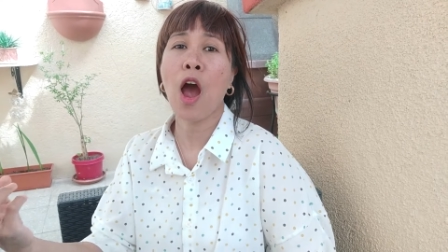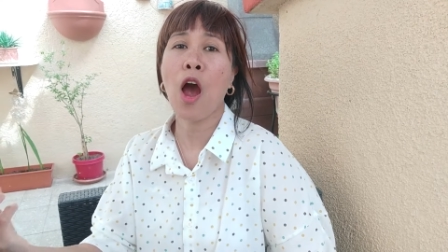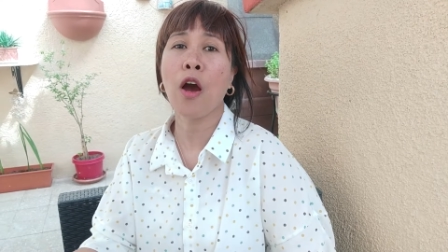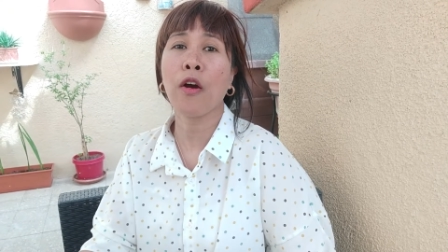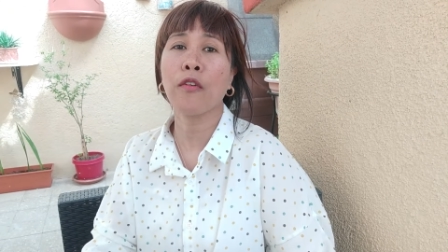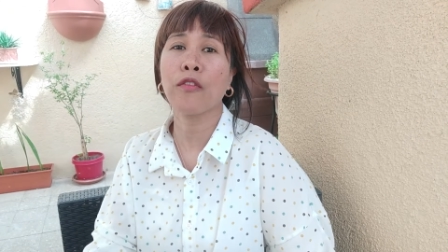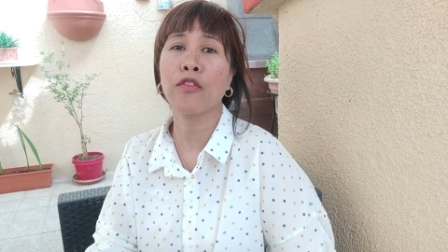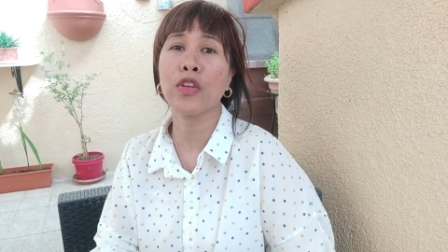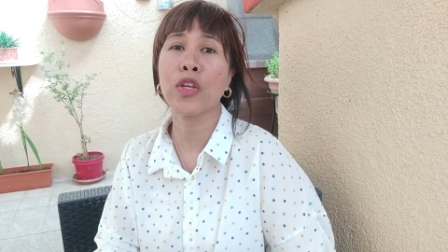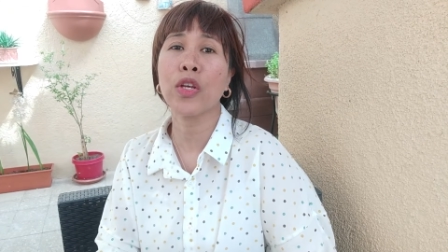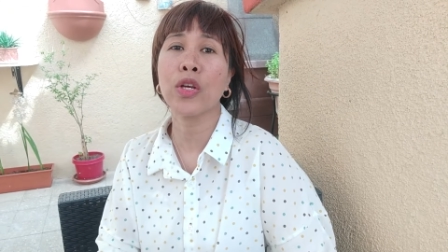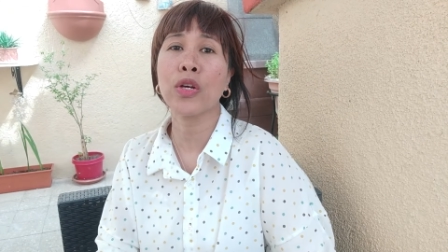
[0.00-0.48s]

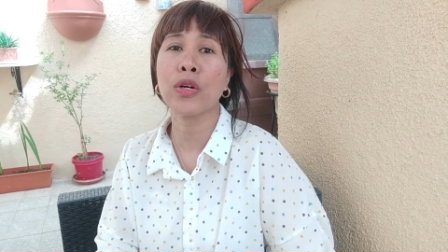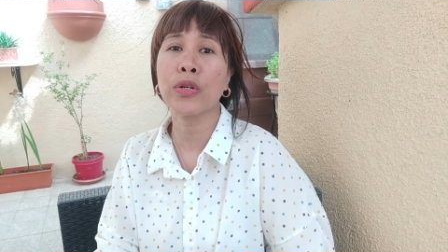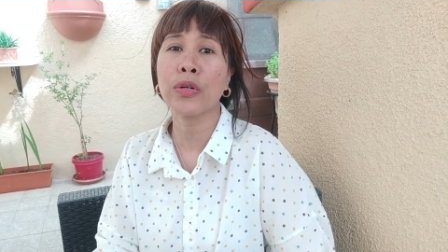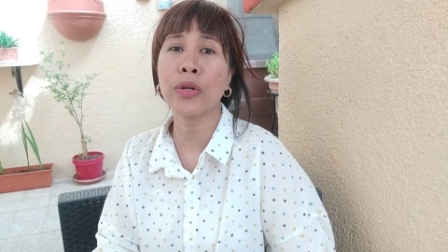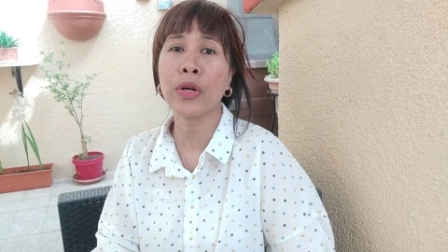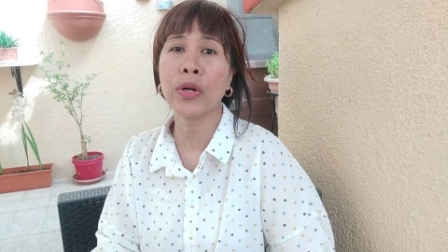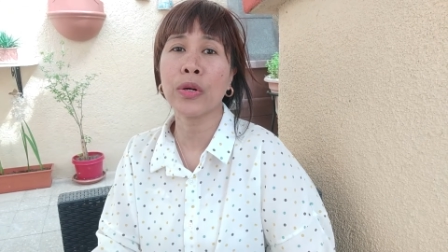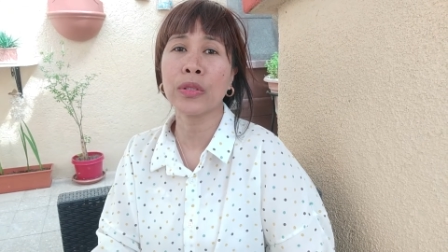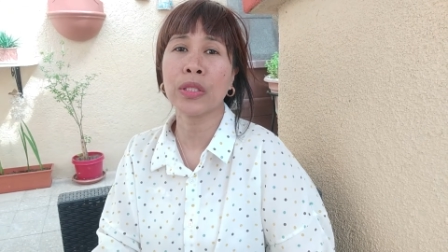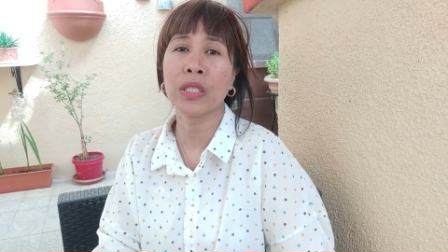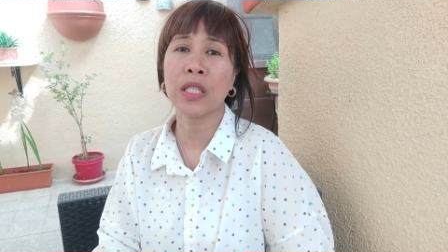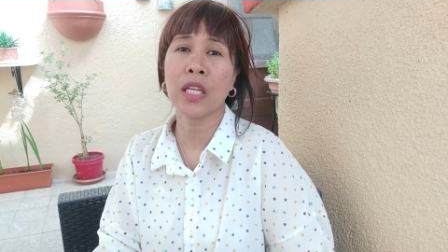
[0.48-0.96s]
of
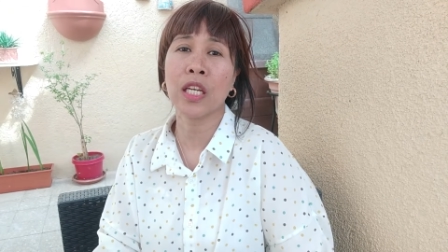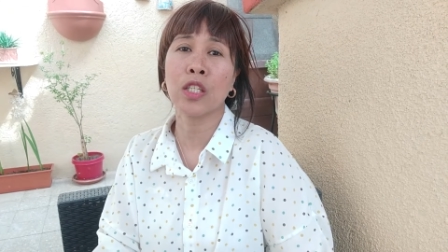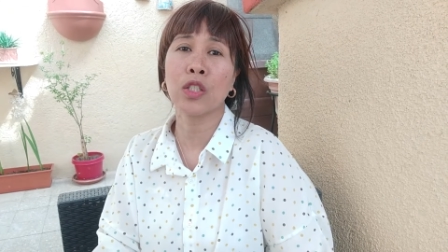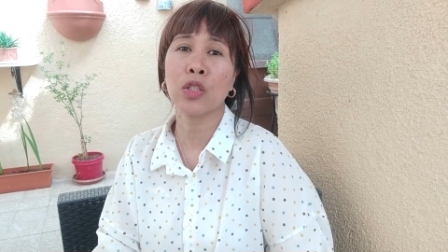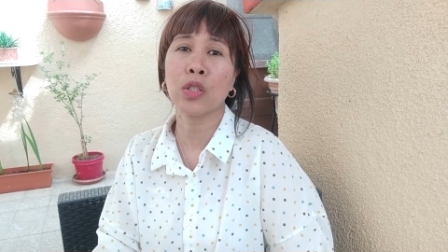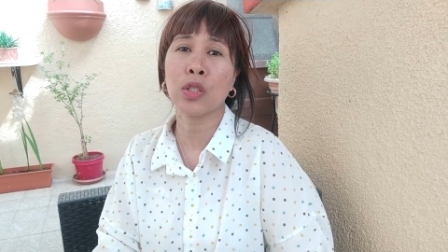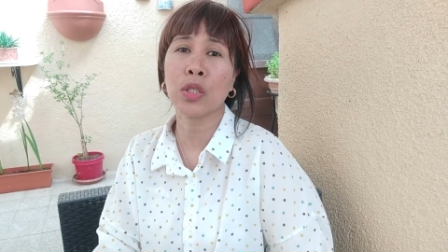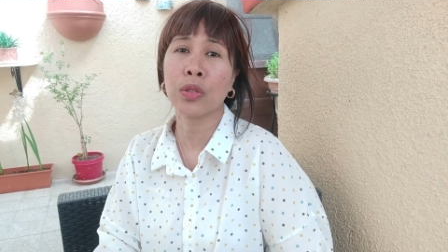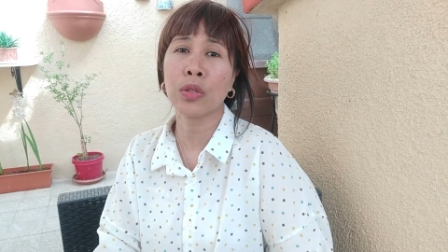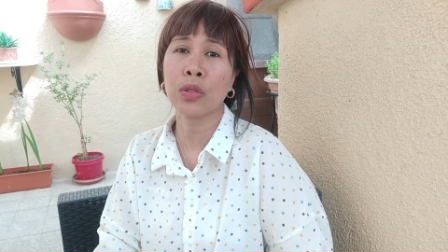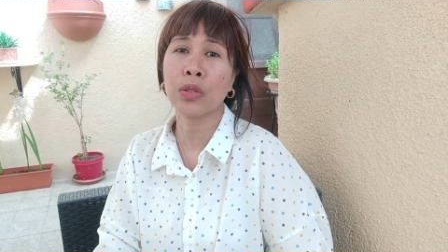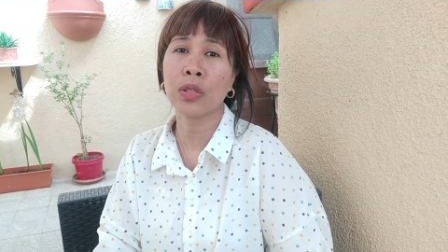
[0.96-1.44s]
euros
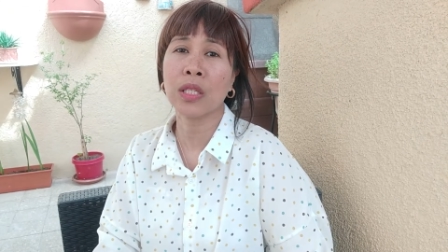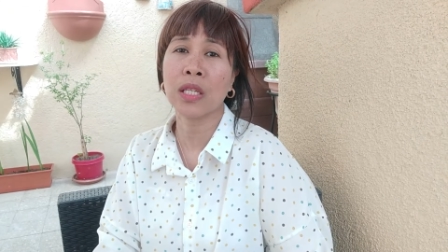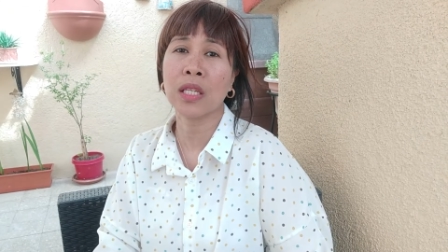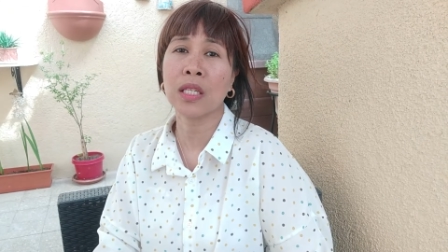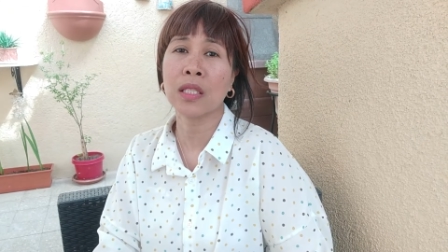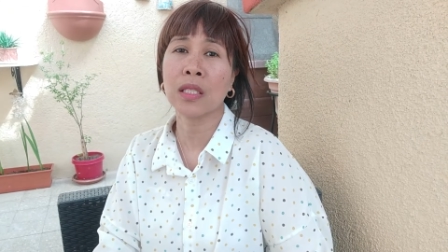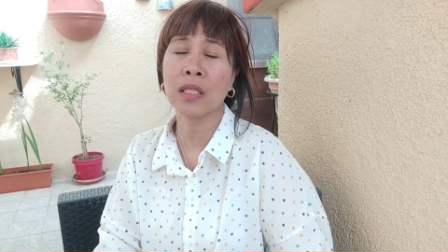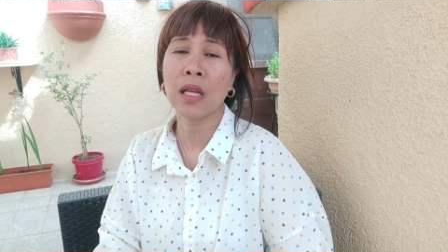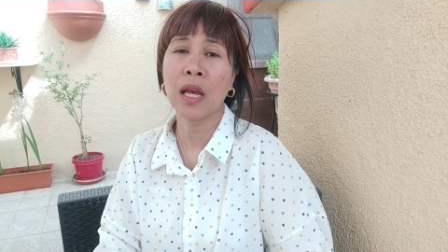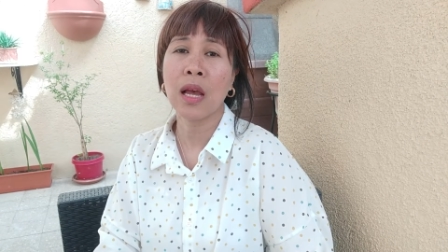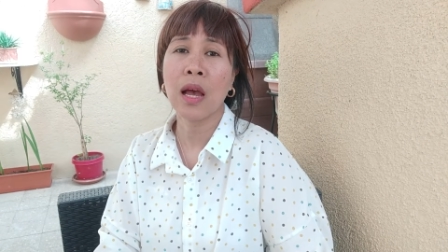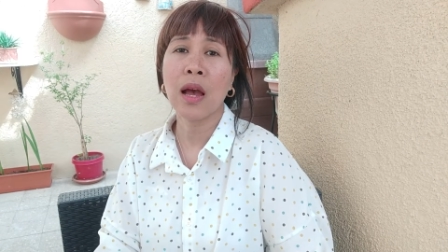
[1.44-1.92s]
into
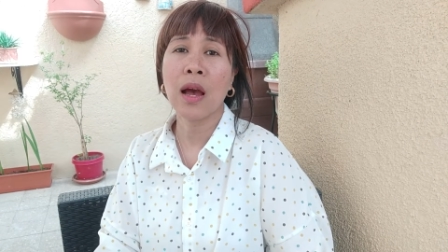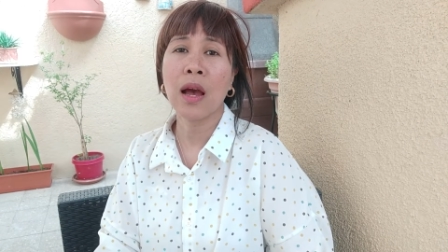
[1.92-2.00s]
this